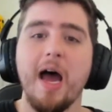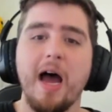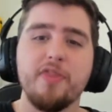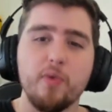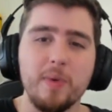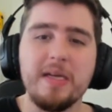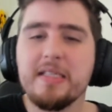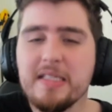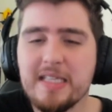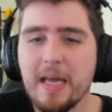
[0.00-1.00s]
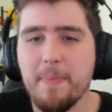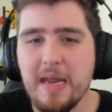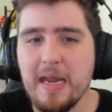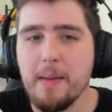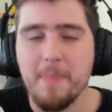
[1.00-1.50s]
and the reasons they're
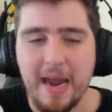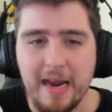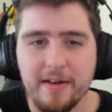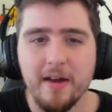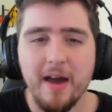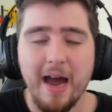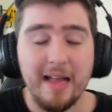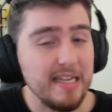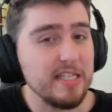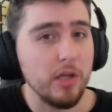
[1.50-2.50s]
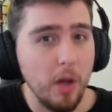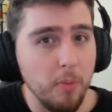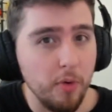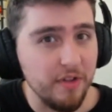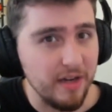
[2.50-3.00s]
being made, at least a lot
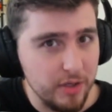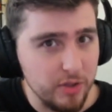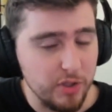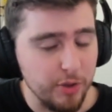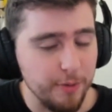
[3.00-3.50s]
more than I used to.